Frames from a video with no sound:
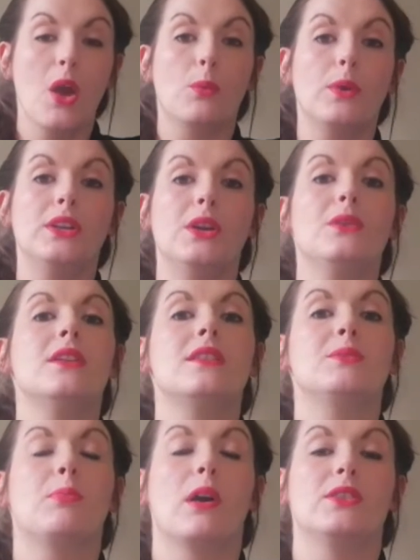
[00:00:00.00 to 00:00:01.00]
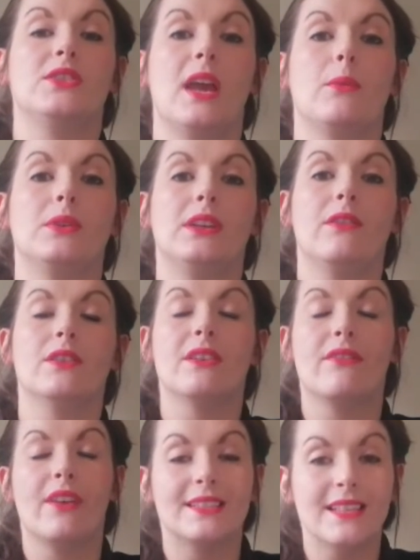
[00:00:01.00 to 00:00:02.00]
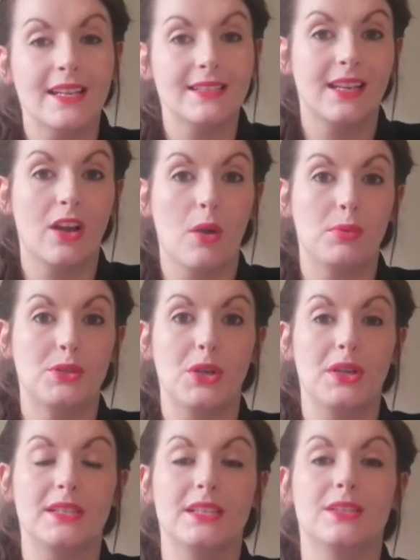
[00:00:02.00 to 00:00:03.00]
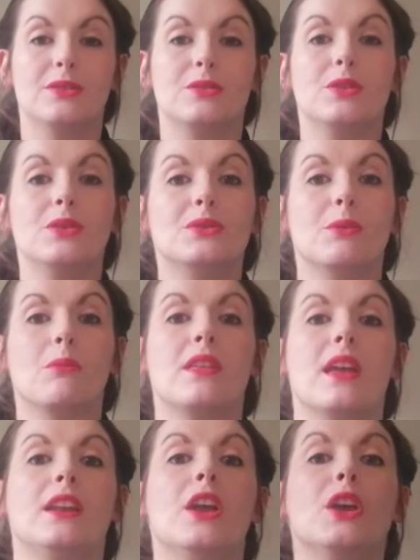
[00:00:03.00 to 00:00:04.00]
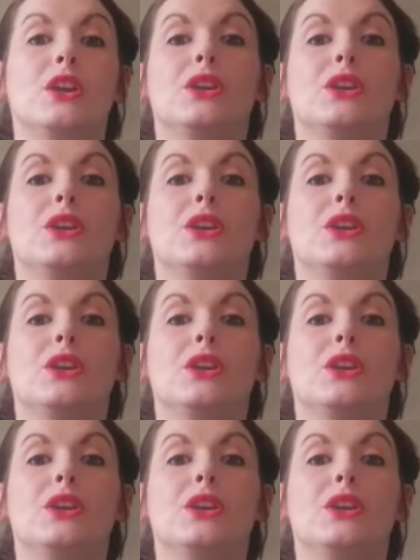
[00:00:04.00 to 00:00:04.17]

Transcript: we knew that this project would give us a fantastic opportunity to do something